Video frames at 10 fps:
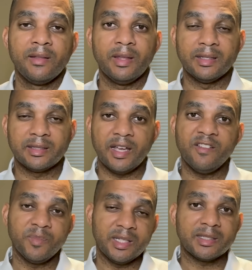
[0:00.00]
It
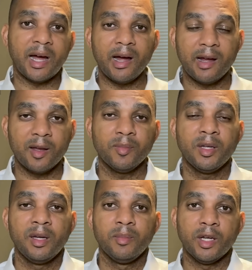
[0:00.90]
saved me time
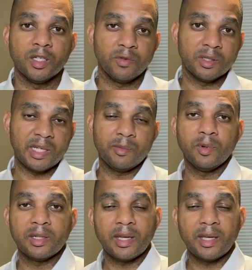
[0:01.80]
because, for example, with